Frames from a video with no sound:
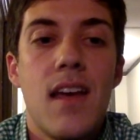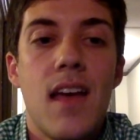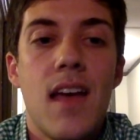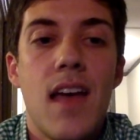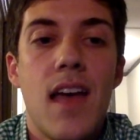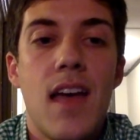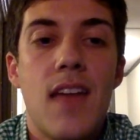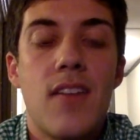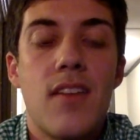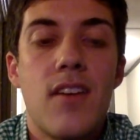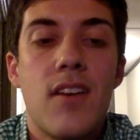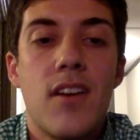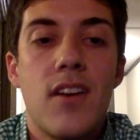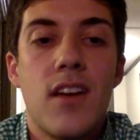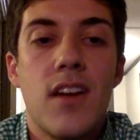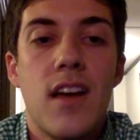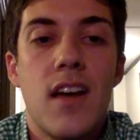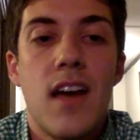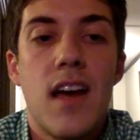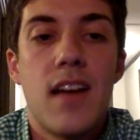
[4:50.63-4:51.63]
And they're going
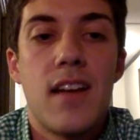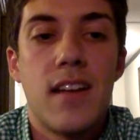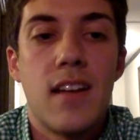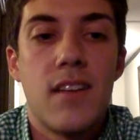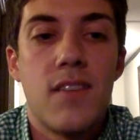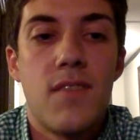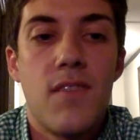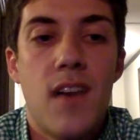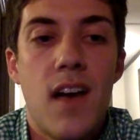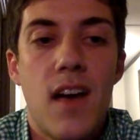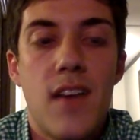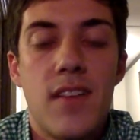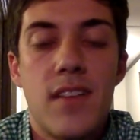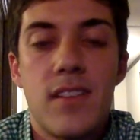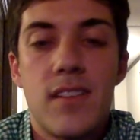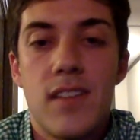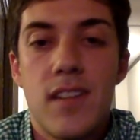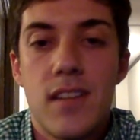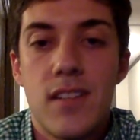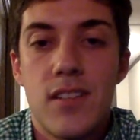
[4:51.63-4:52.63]
to identify these
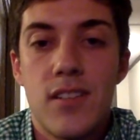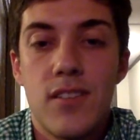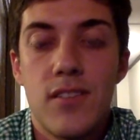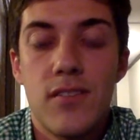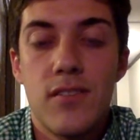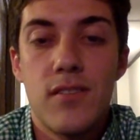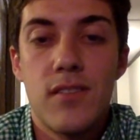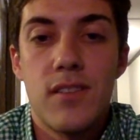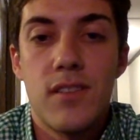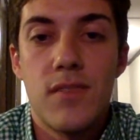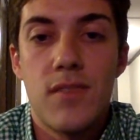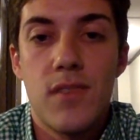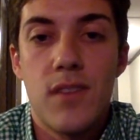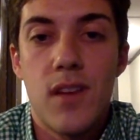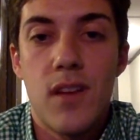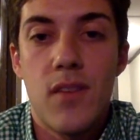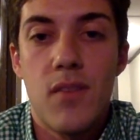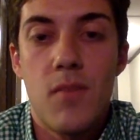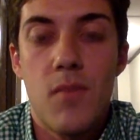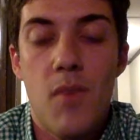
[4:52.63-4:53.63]
sentences using different
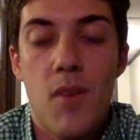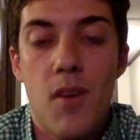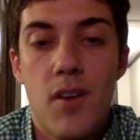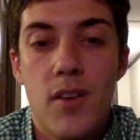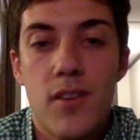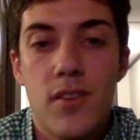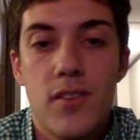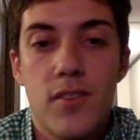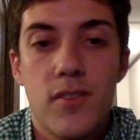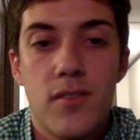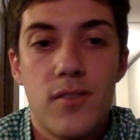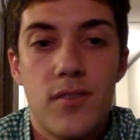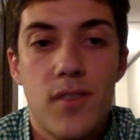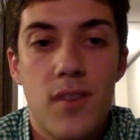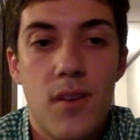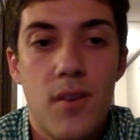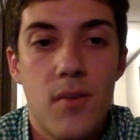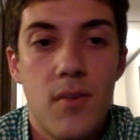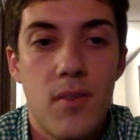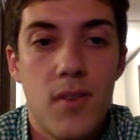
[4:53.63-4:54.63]
colored markers.
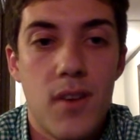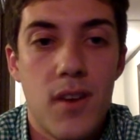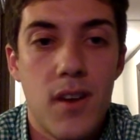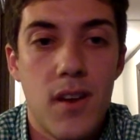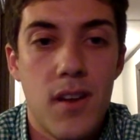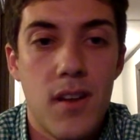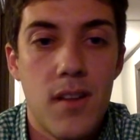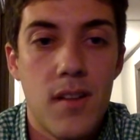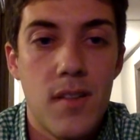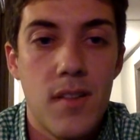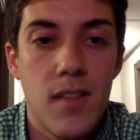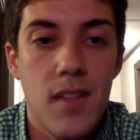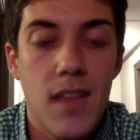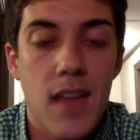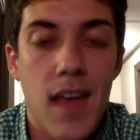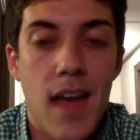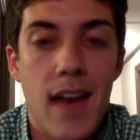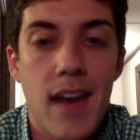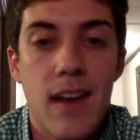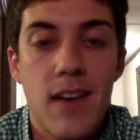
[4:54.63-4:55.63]
So they're going to
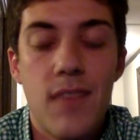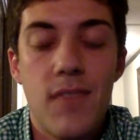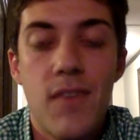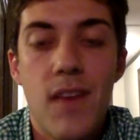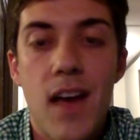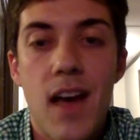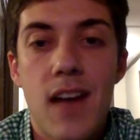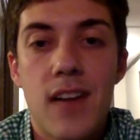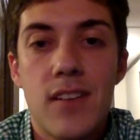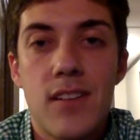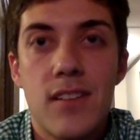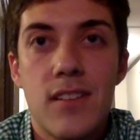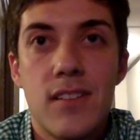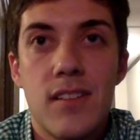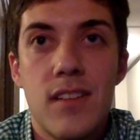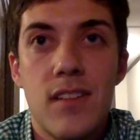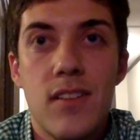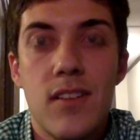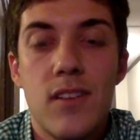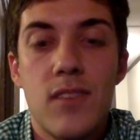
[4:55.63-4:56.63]
identify just
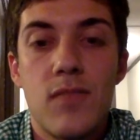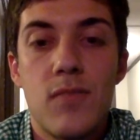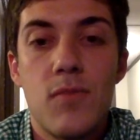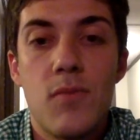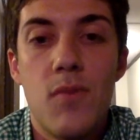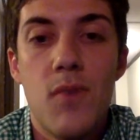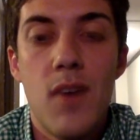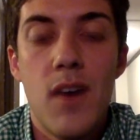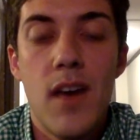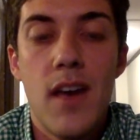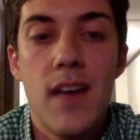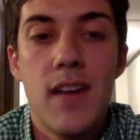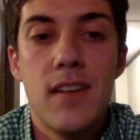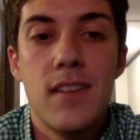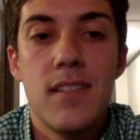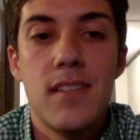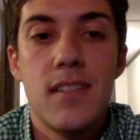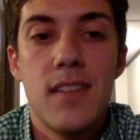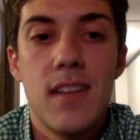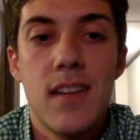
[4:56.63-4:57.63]
at least one
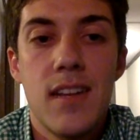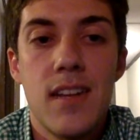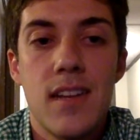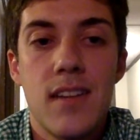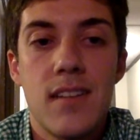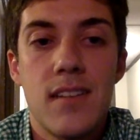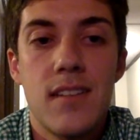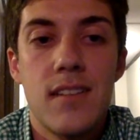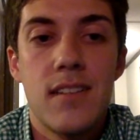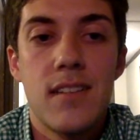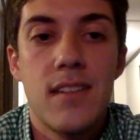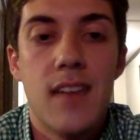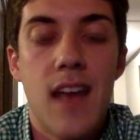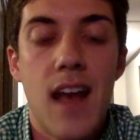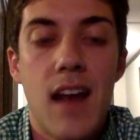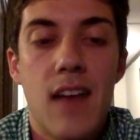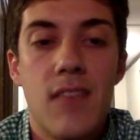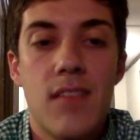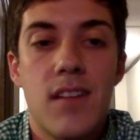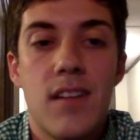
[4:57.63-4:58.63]
sentence
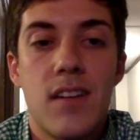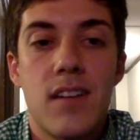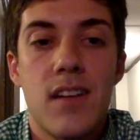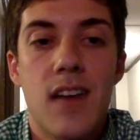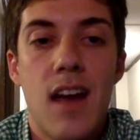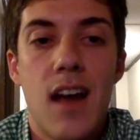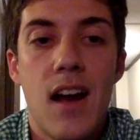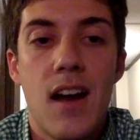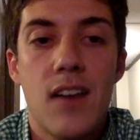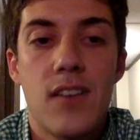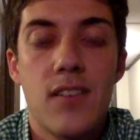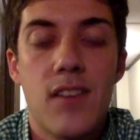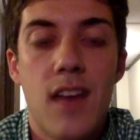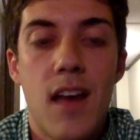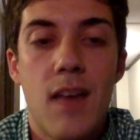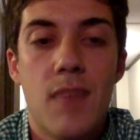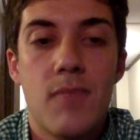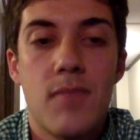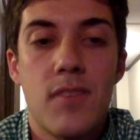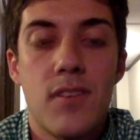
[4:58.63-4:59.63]
out of the entire
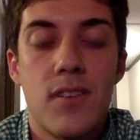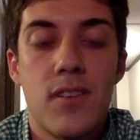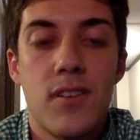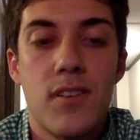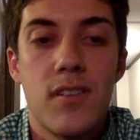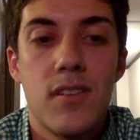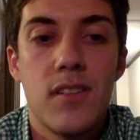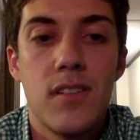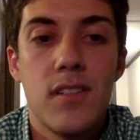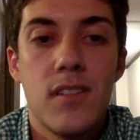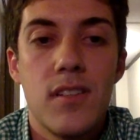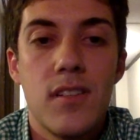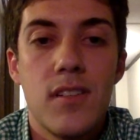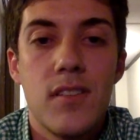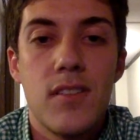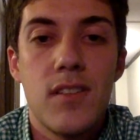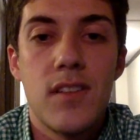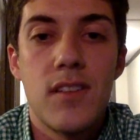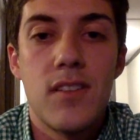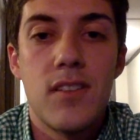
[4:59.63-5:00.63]
chapter
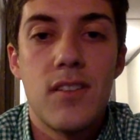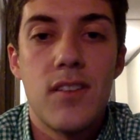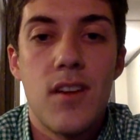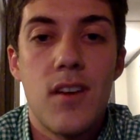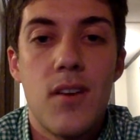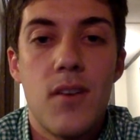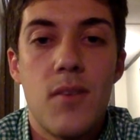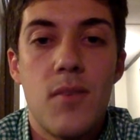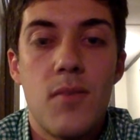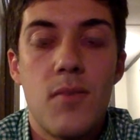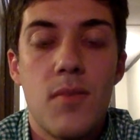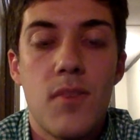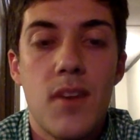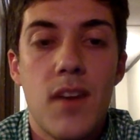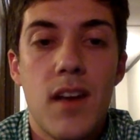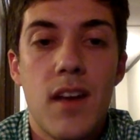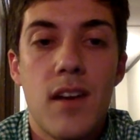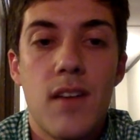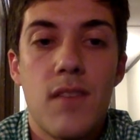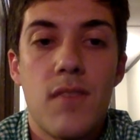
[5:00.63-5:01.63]
that's, they're going to
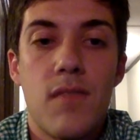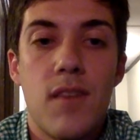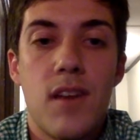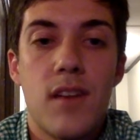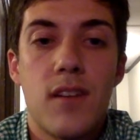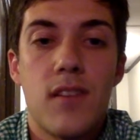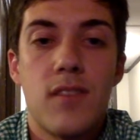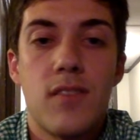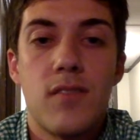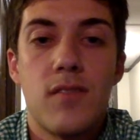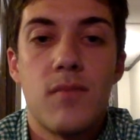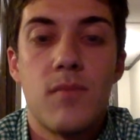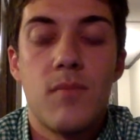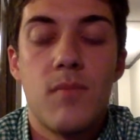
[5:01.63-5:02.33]
identify just,